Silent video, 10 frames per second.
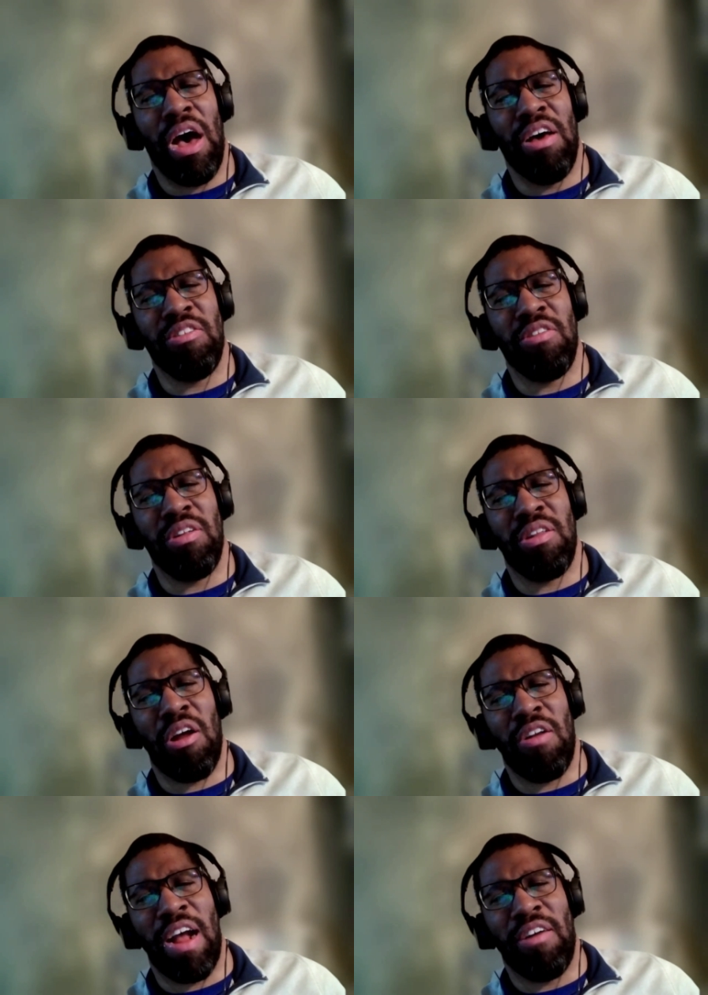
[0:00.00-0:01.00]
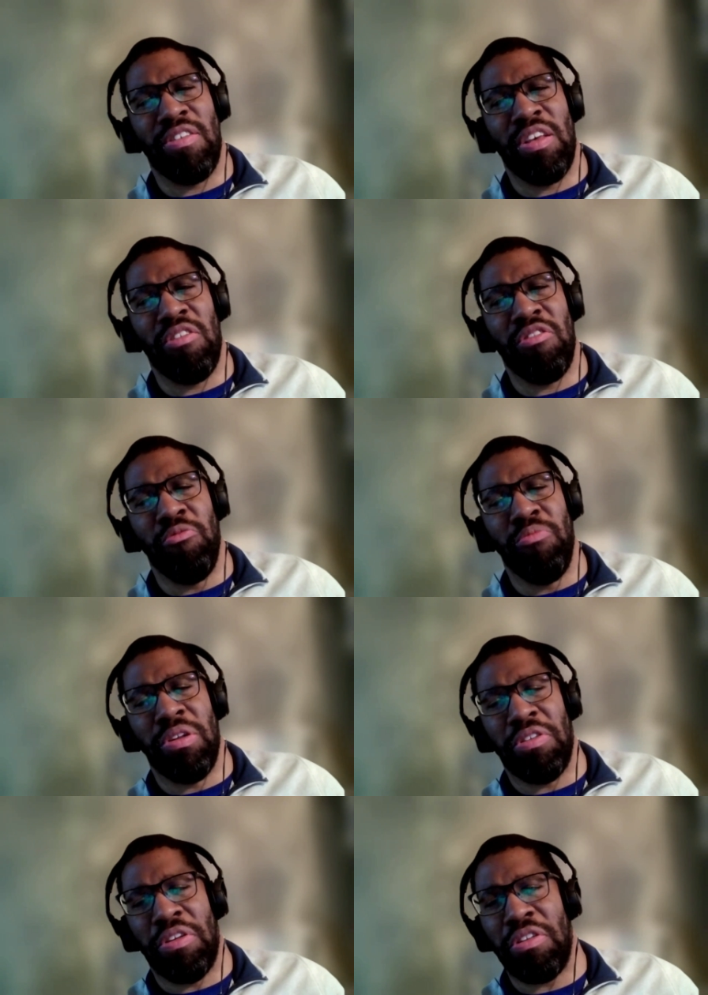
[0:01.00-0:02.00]
uh, start out in their new
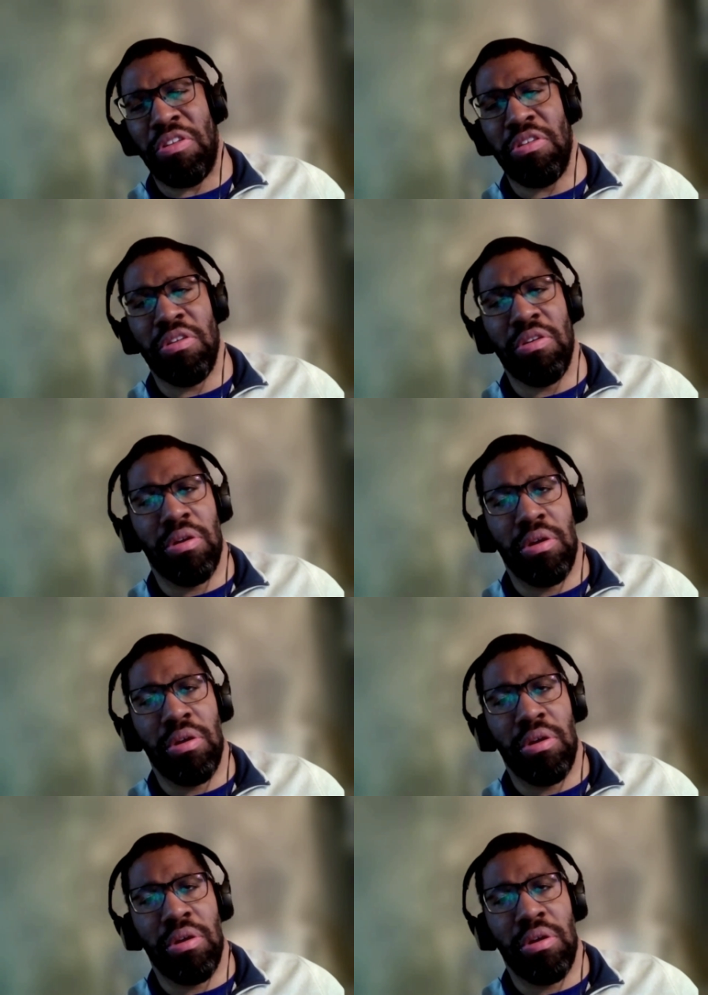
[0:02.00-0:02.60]
business.